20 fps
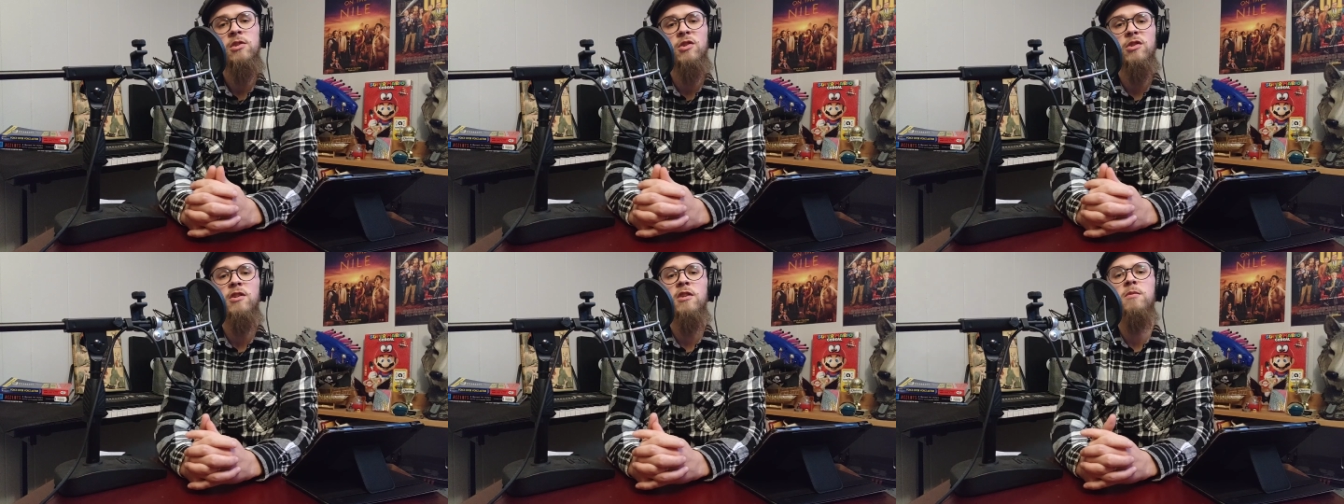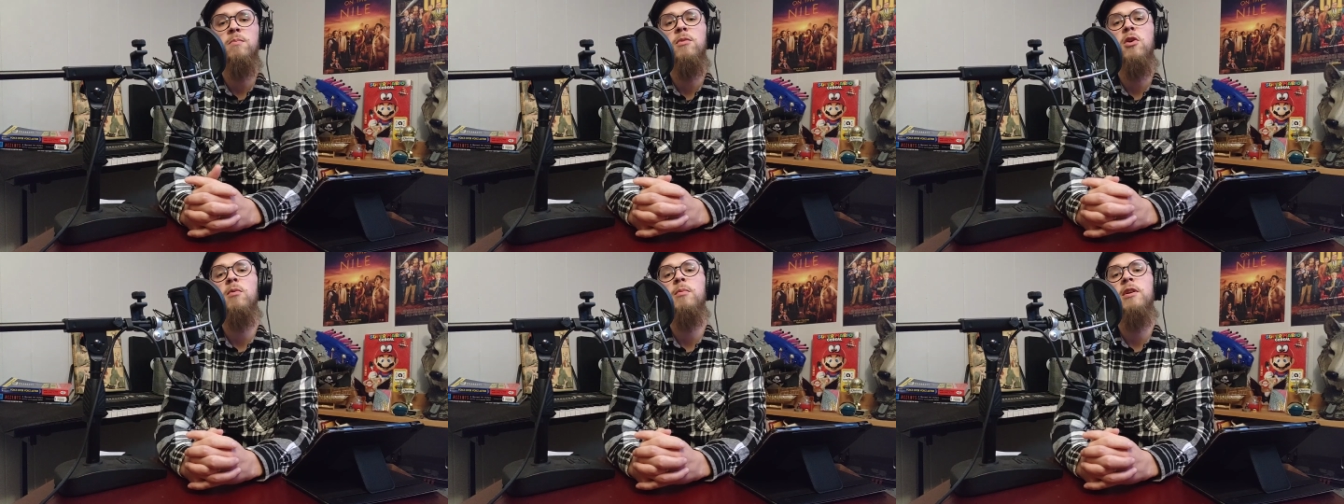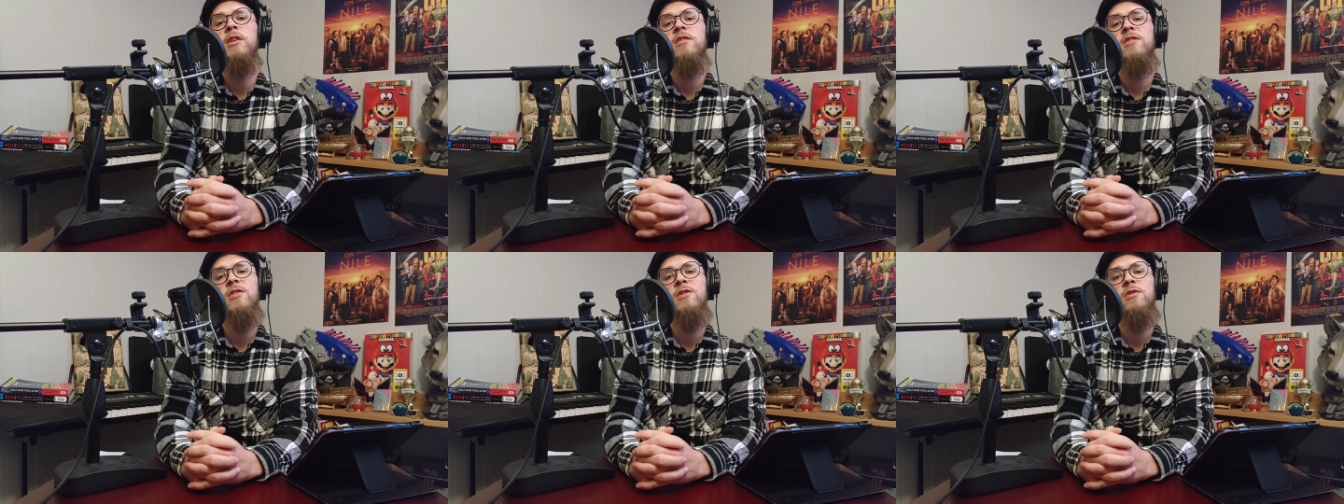took this
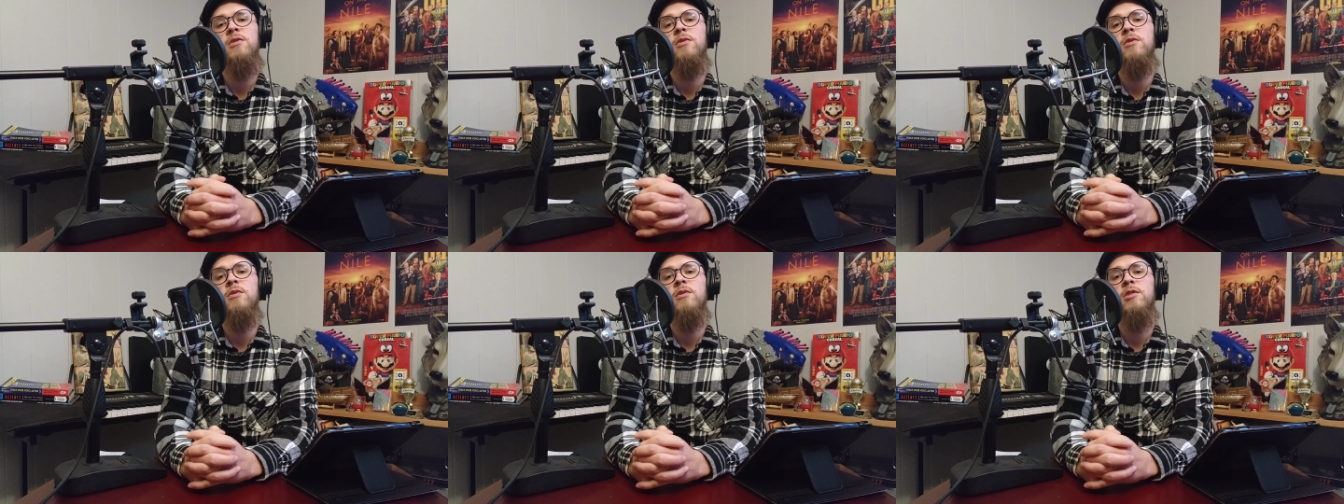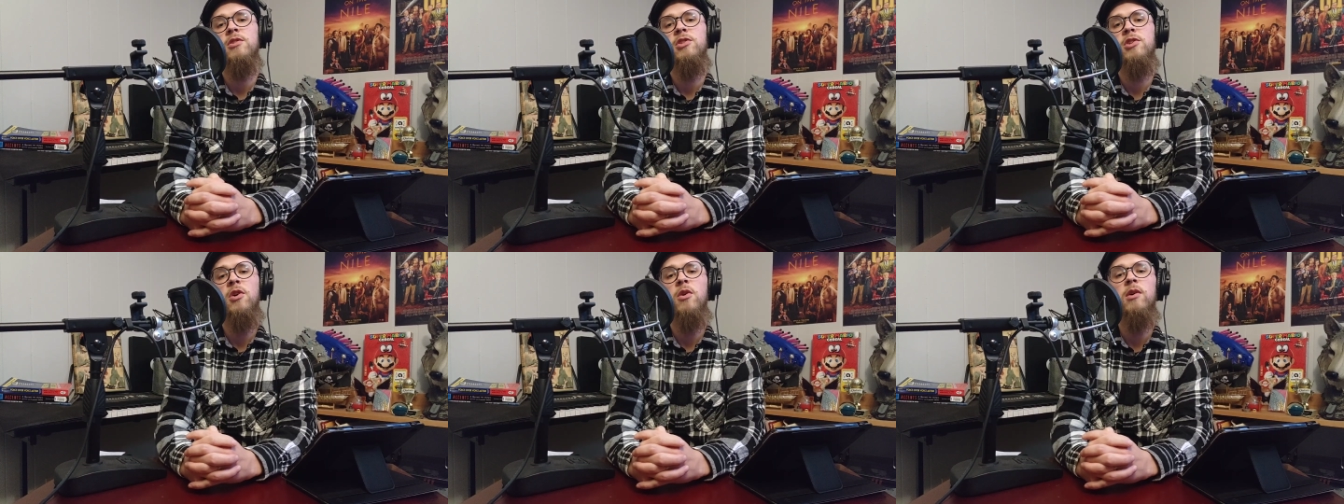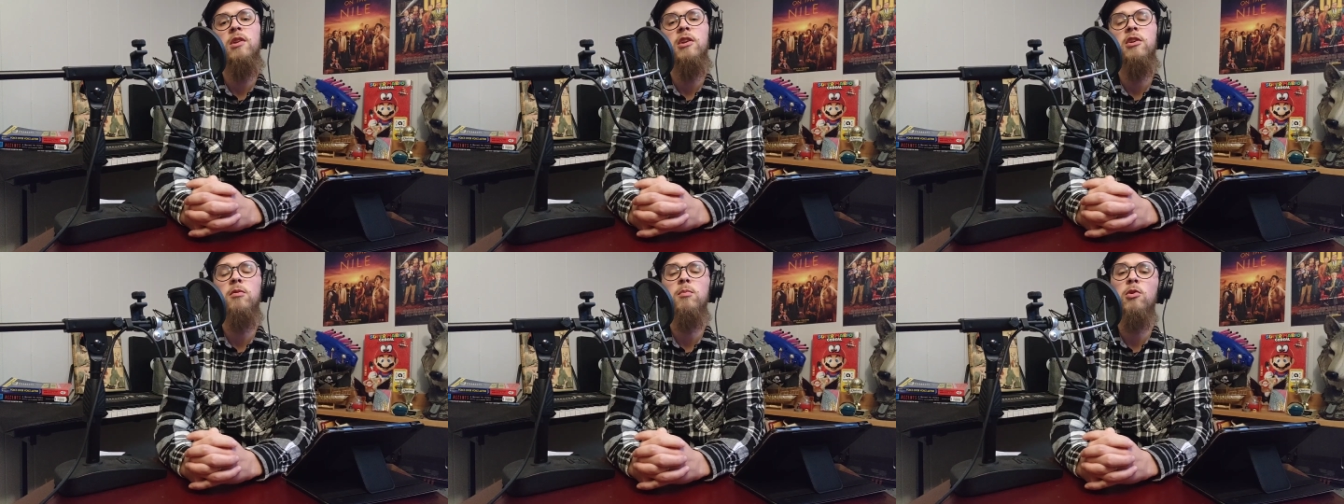moment to
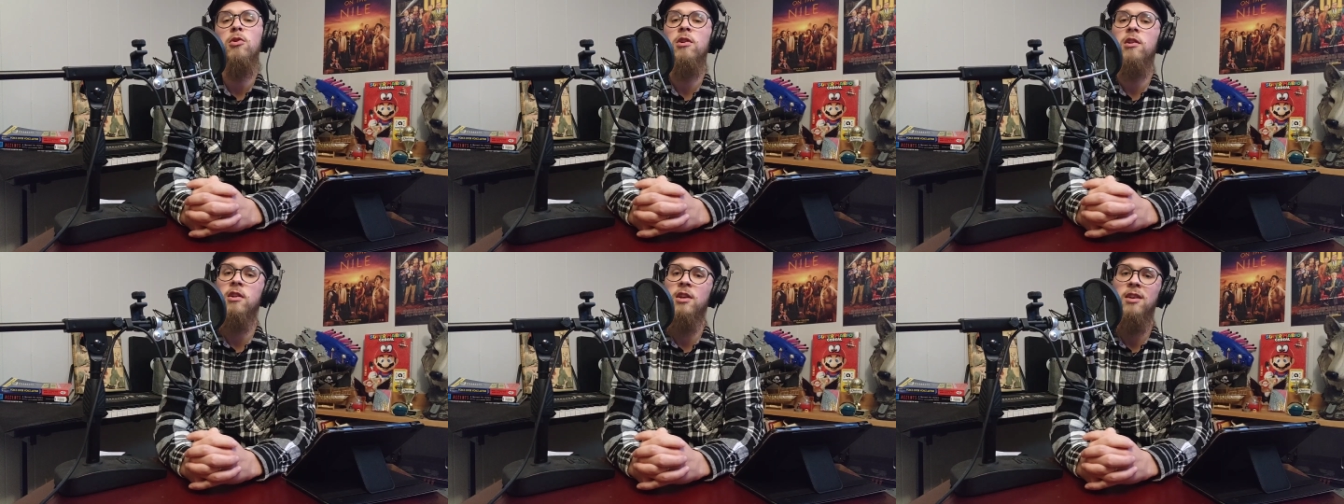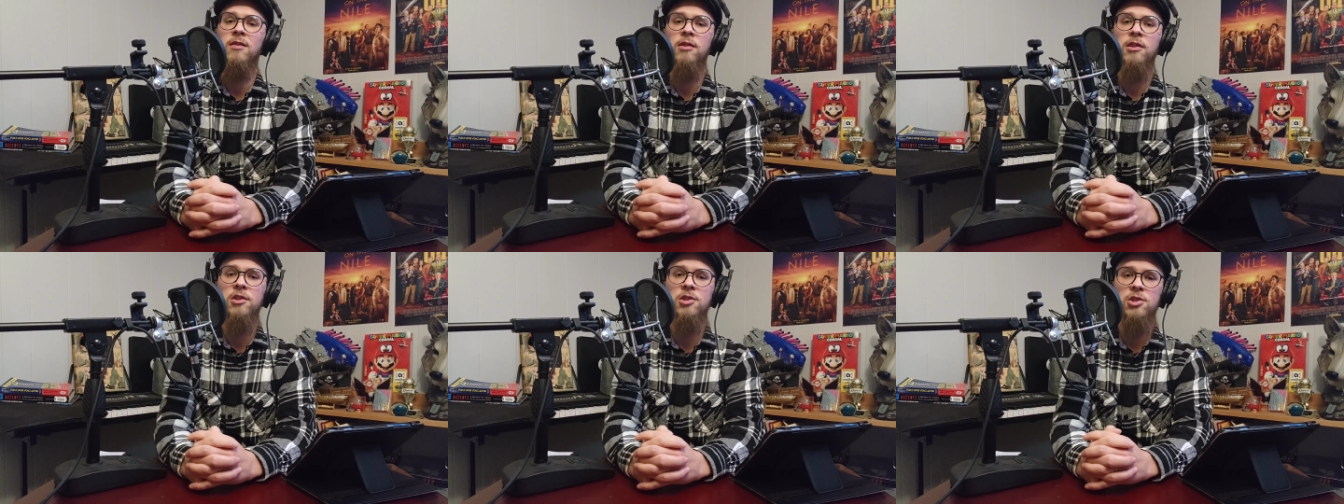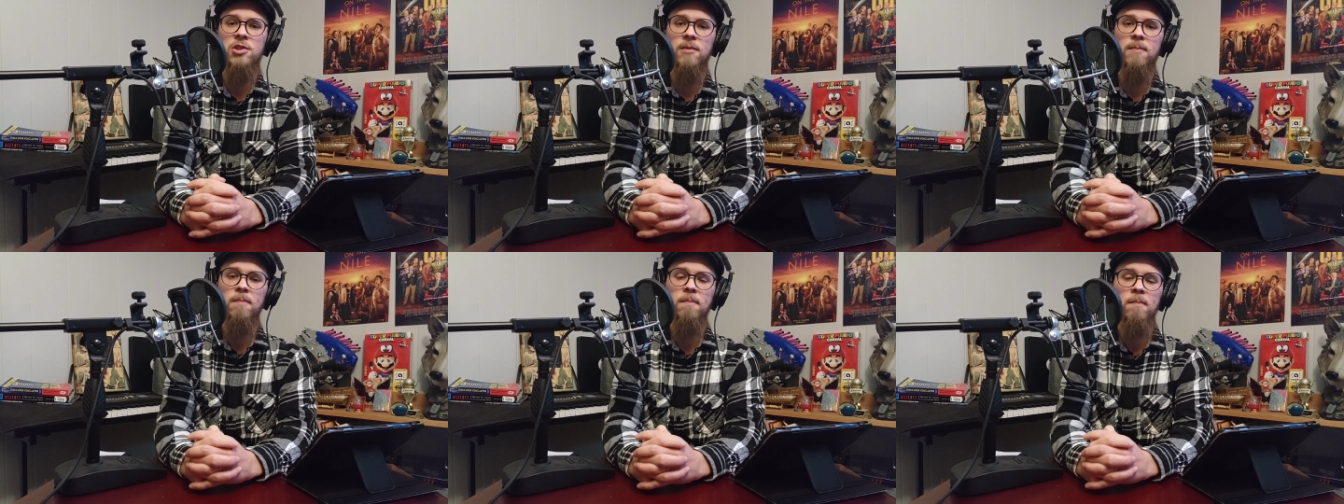show a little more
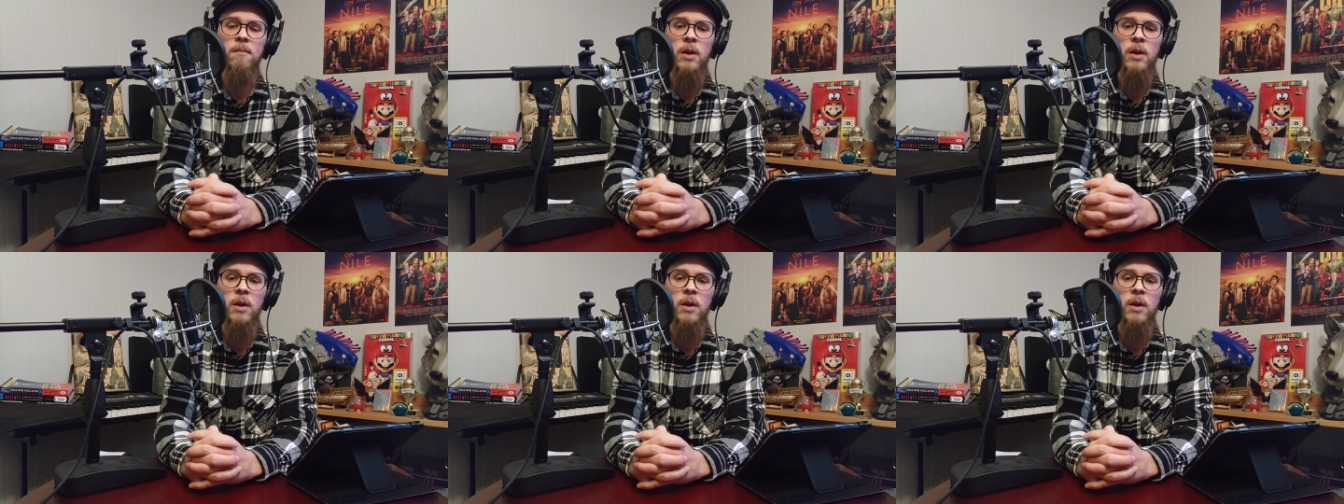cleavage,